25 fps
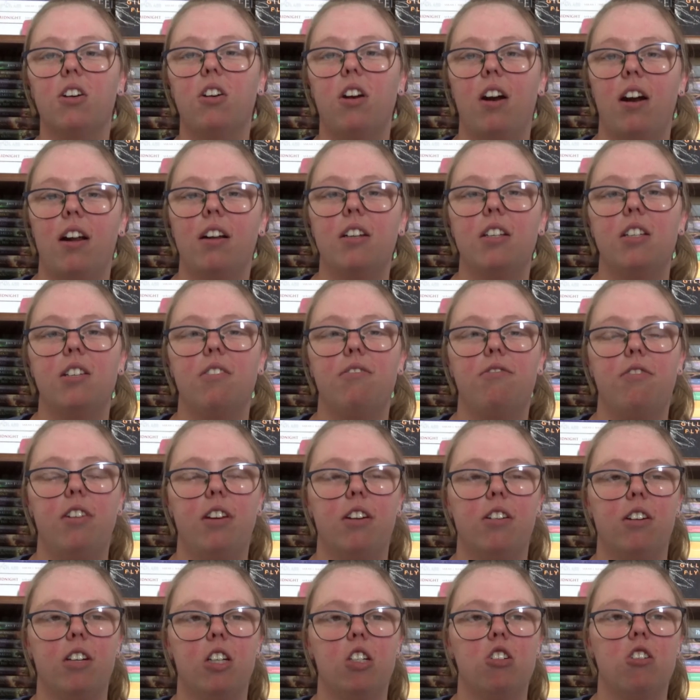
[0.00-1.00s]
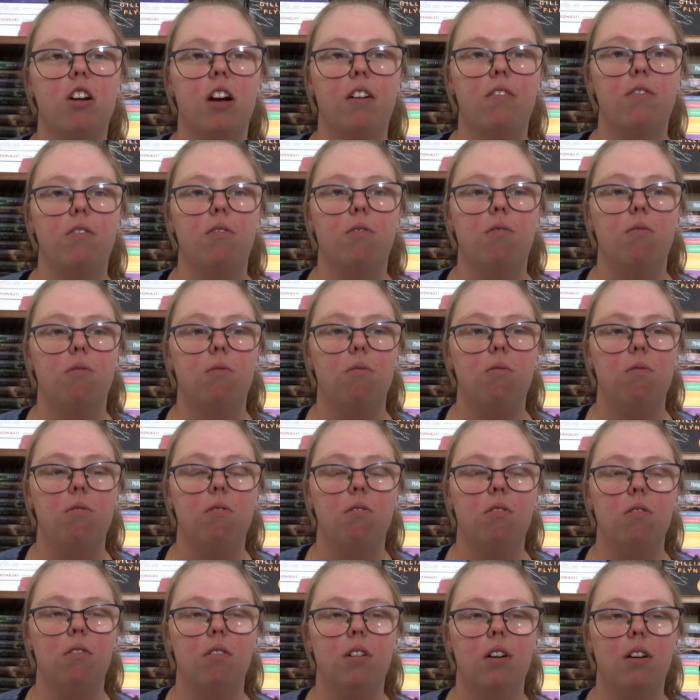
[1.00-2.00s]
and Saphira travel
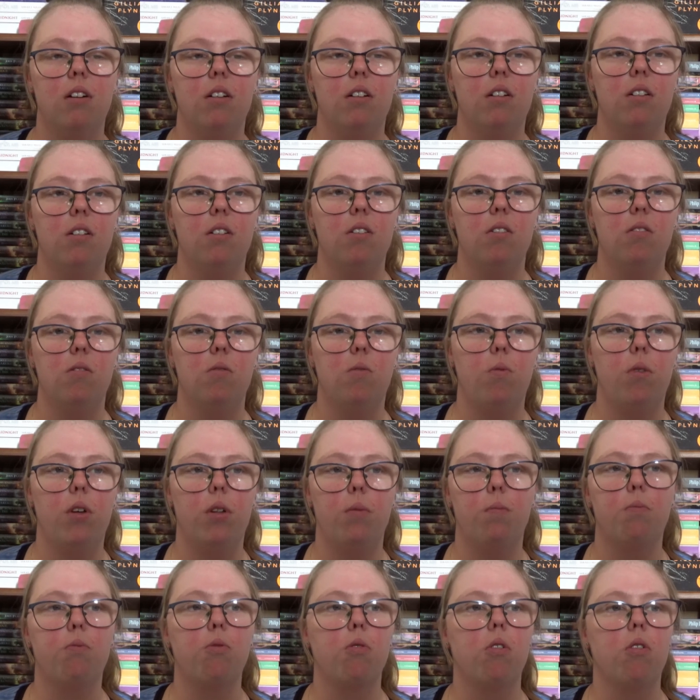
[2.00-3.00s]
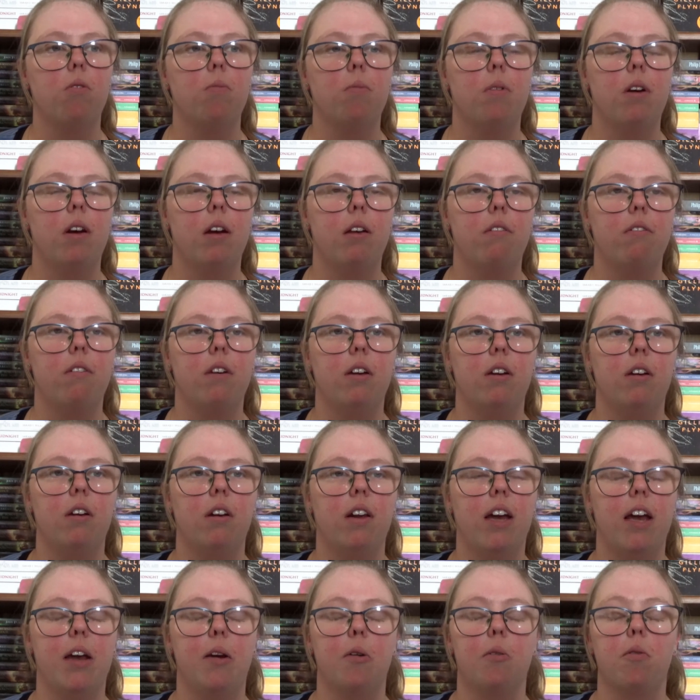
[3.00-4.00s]
with Brom and then
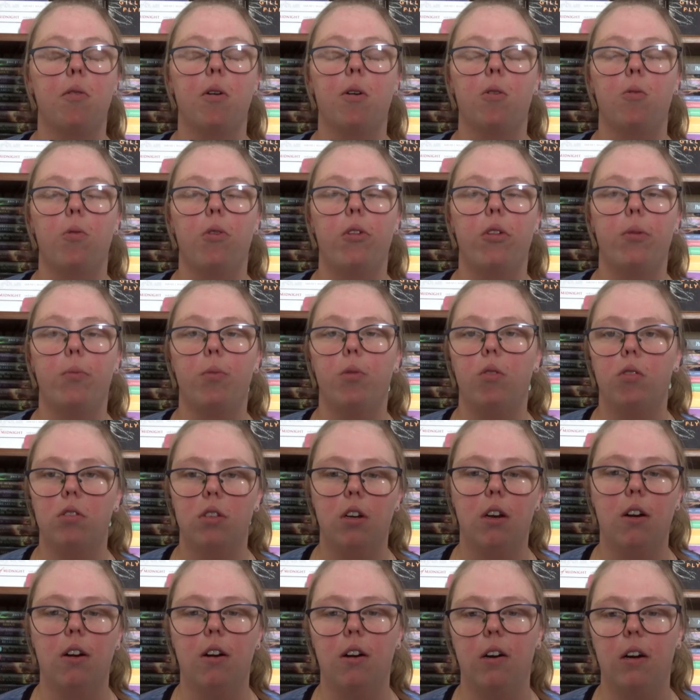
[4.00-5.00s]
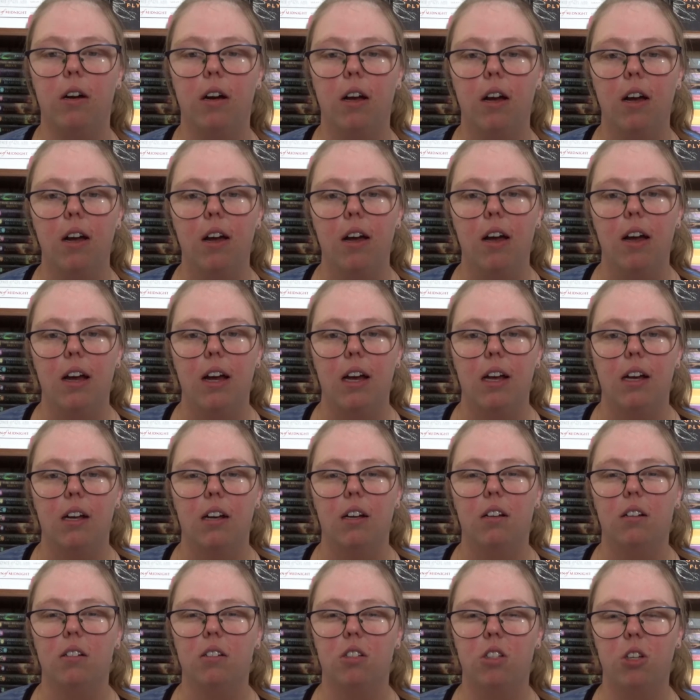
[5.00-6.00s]
later on with Mortag
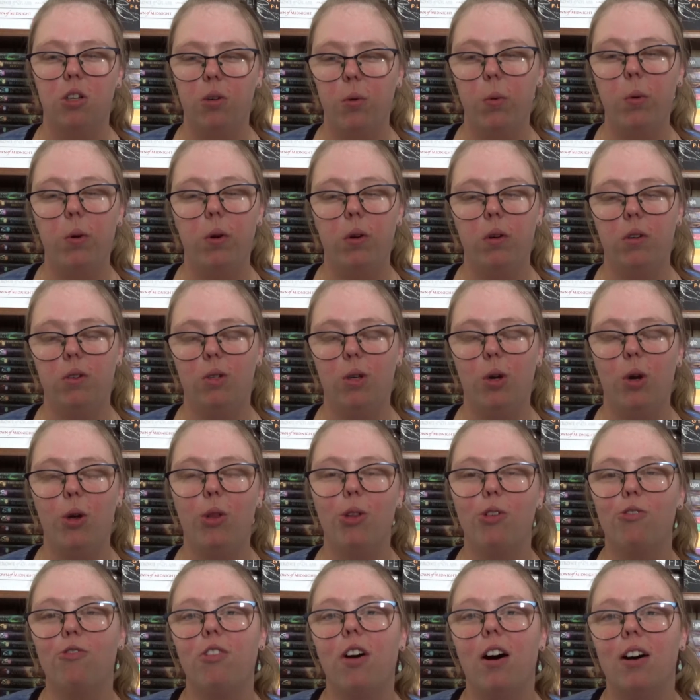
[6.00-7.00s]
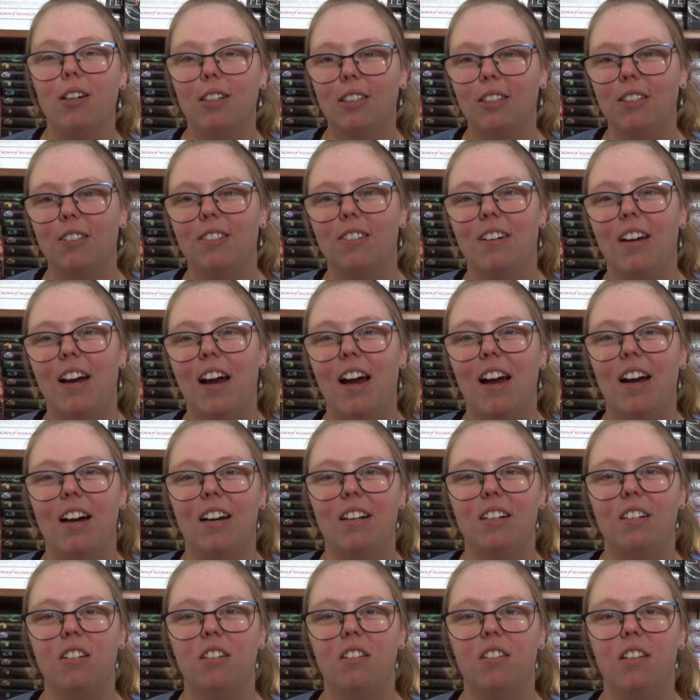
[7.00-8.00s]
to the Varden,
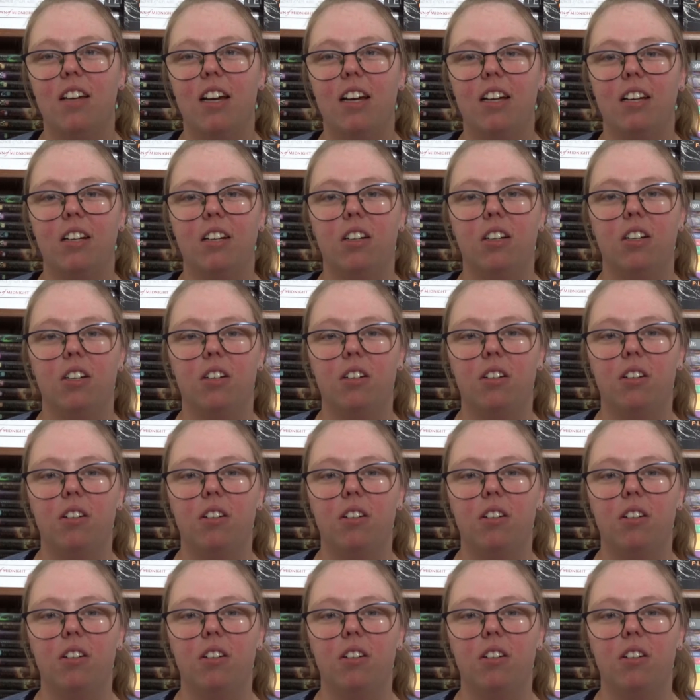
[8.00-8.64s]
and then